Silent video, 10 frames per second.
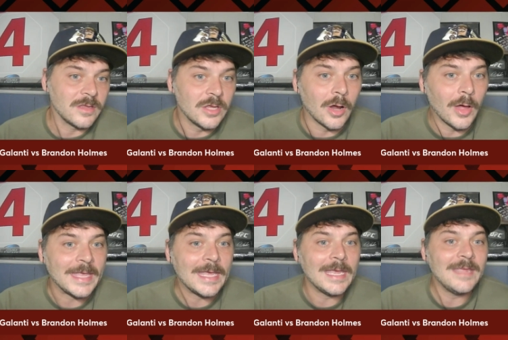You know, like
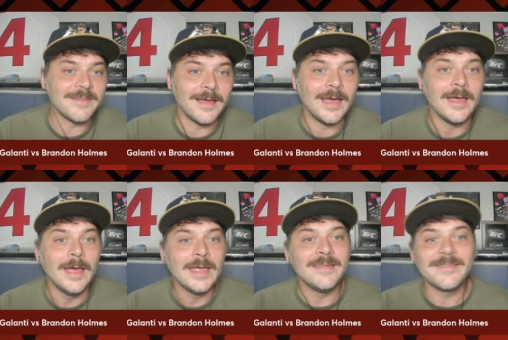he's a
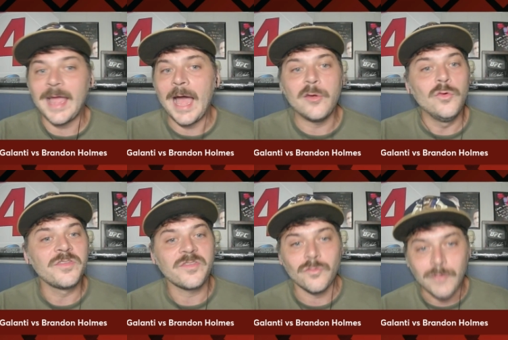he's a guy who
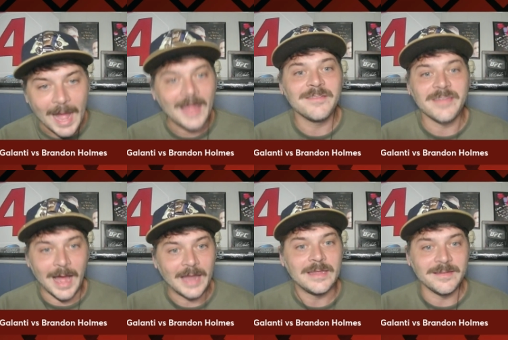strives
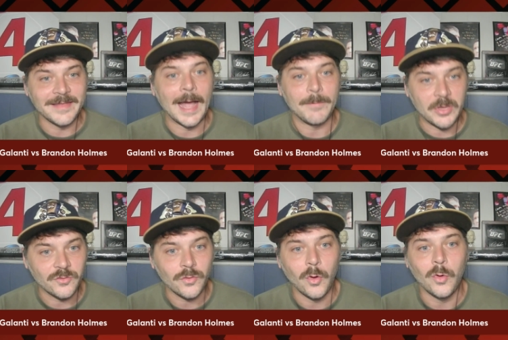on his top
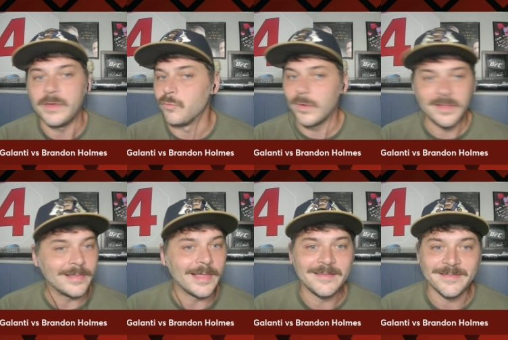control. He really
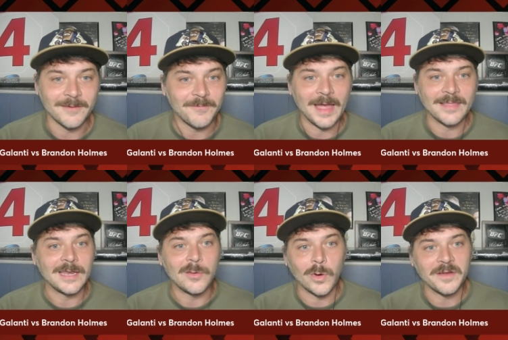likes the fact that
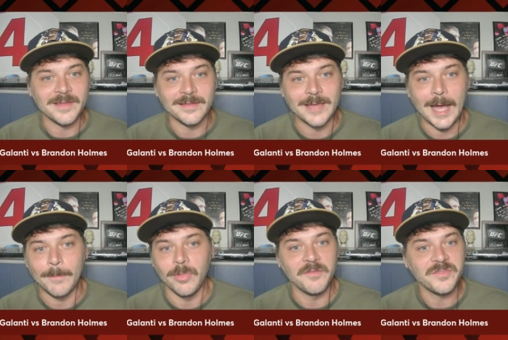he works on
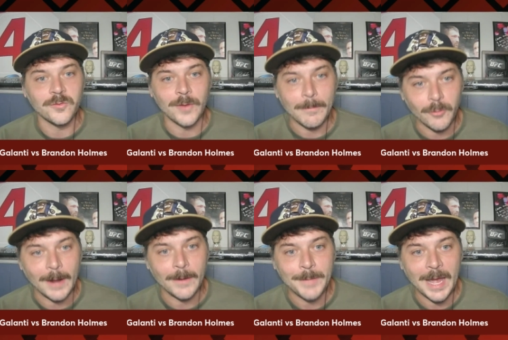top, loves to drop
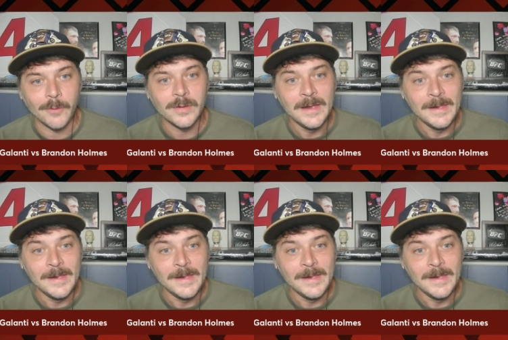ground and pound.